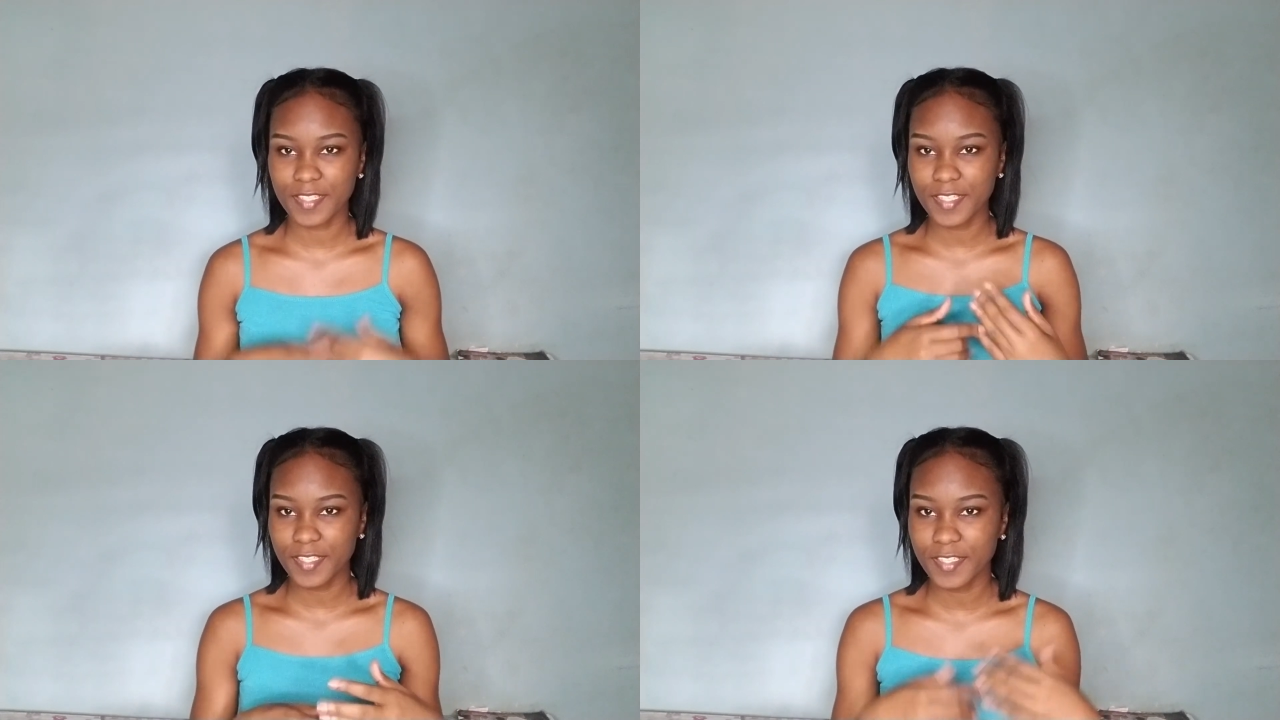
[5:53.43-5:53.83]

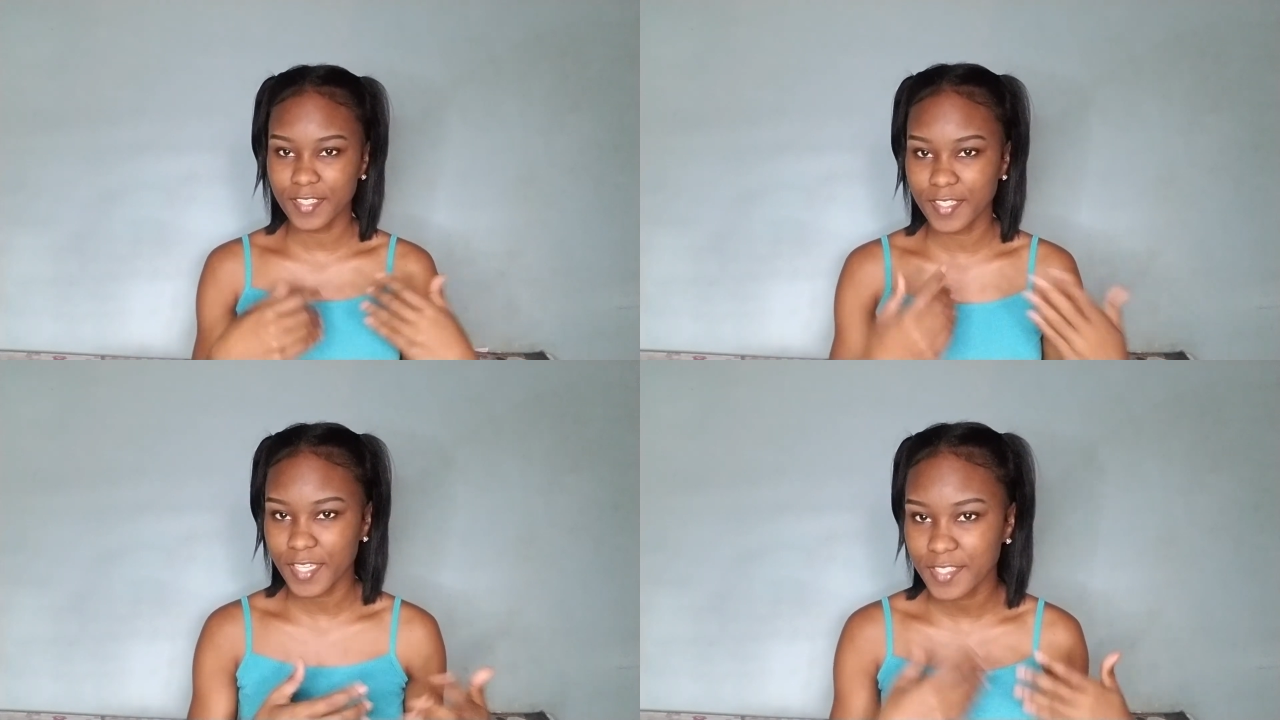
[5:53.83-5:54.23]

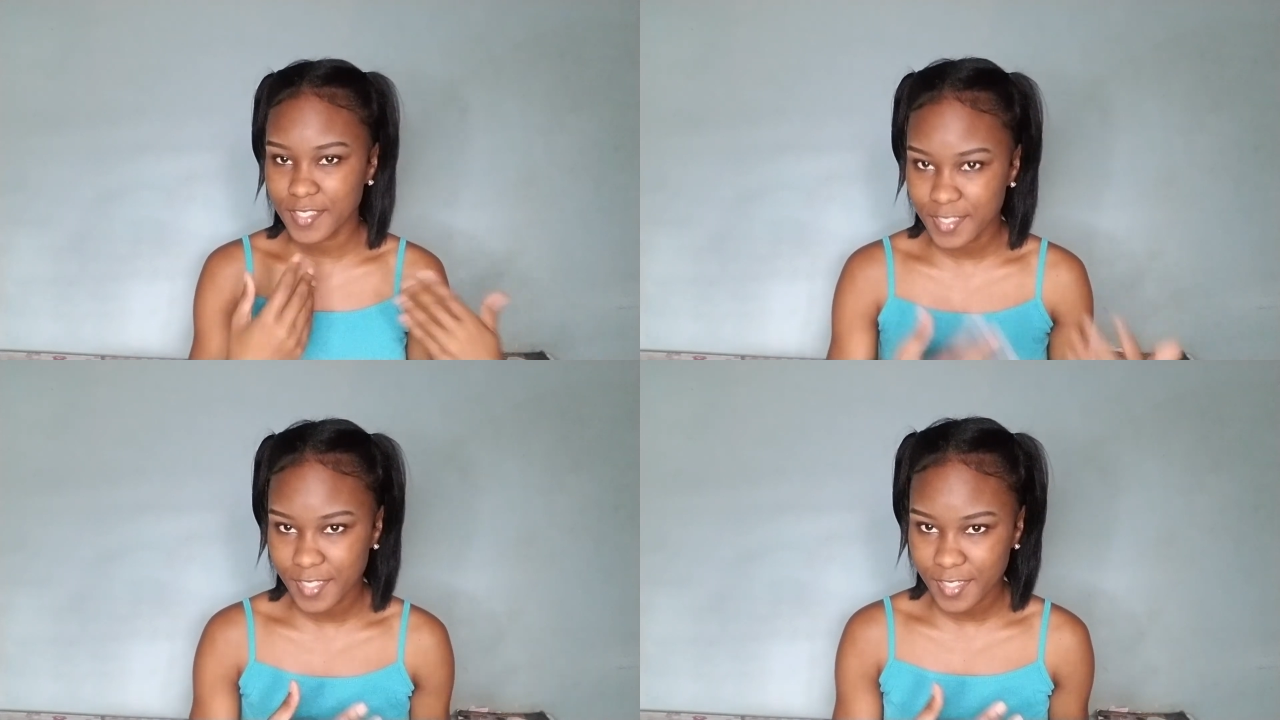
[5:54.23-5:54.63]
he gets
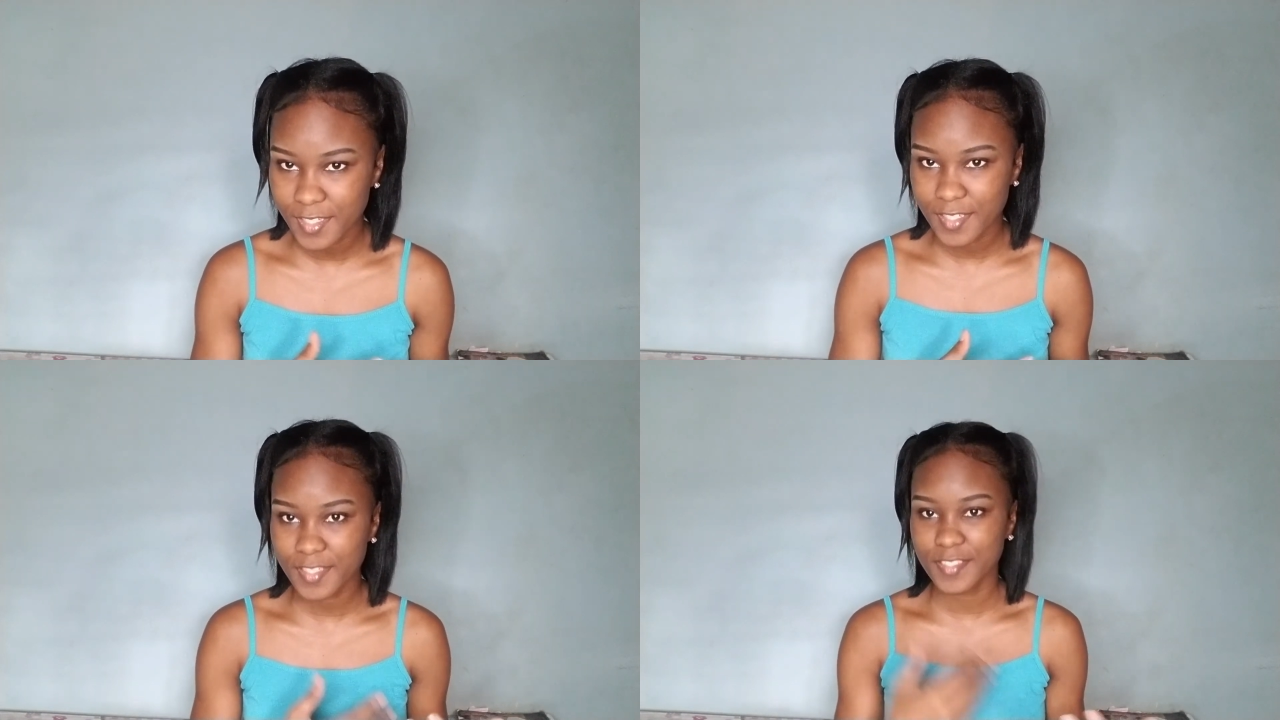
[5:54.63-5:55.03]

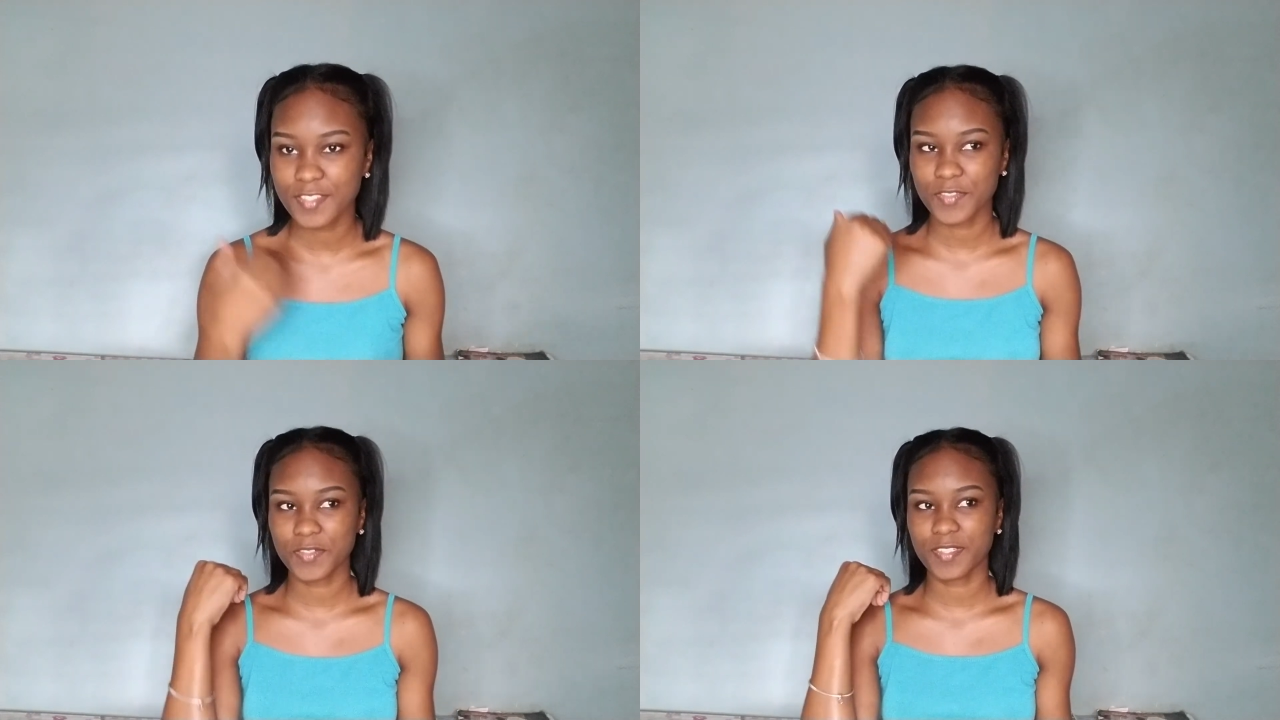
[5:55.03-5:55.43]
sick,
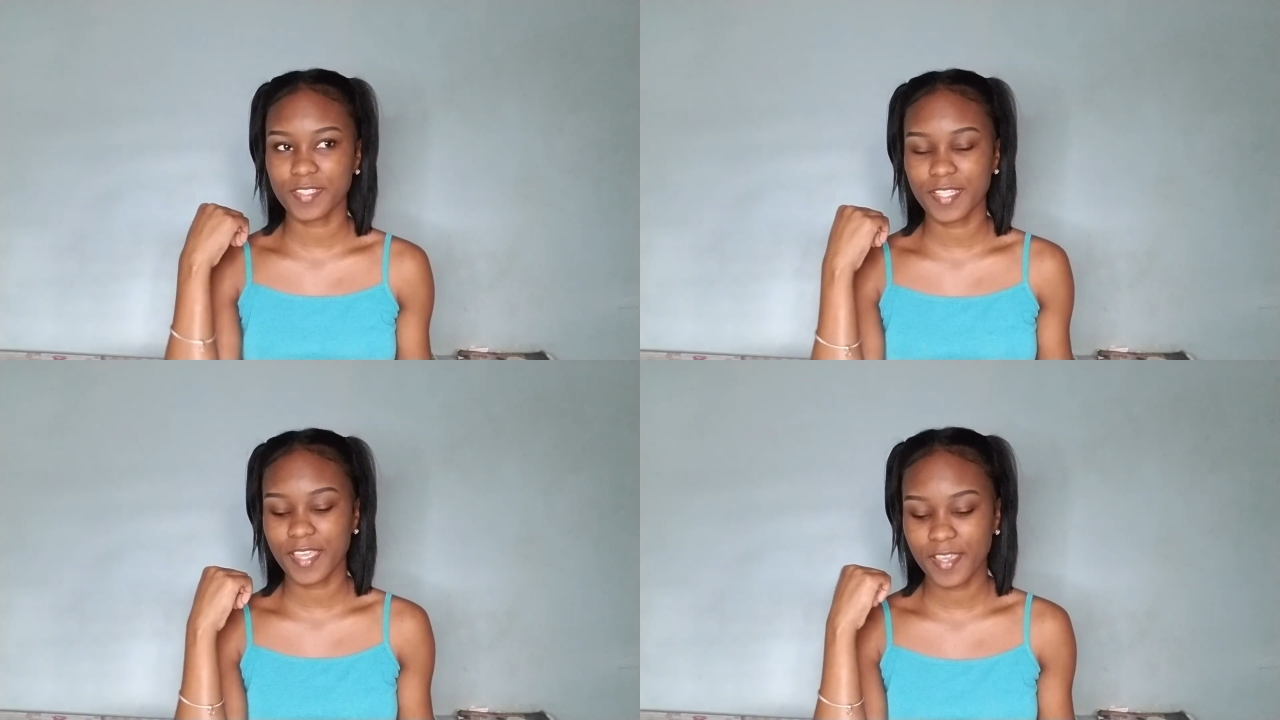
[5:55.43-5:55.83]
so
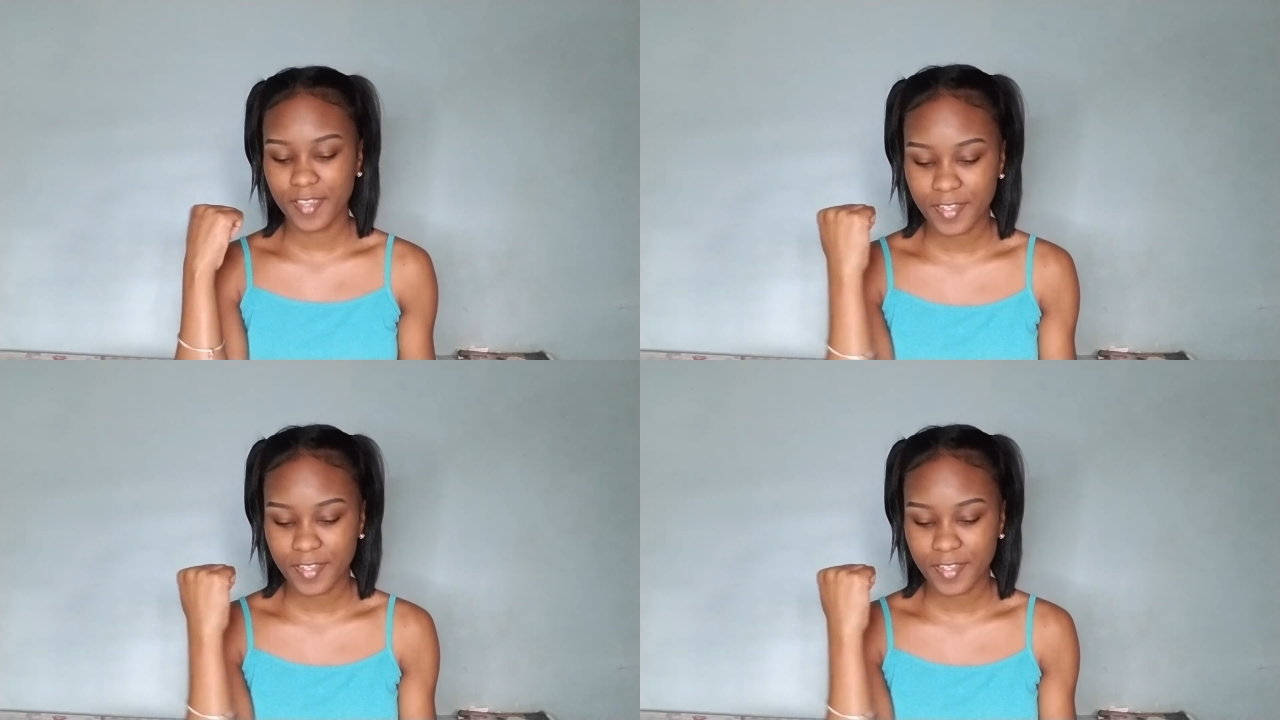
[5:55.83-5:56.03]
like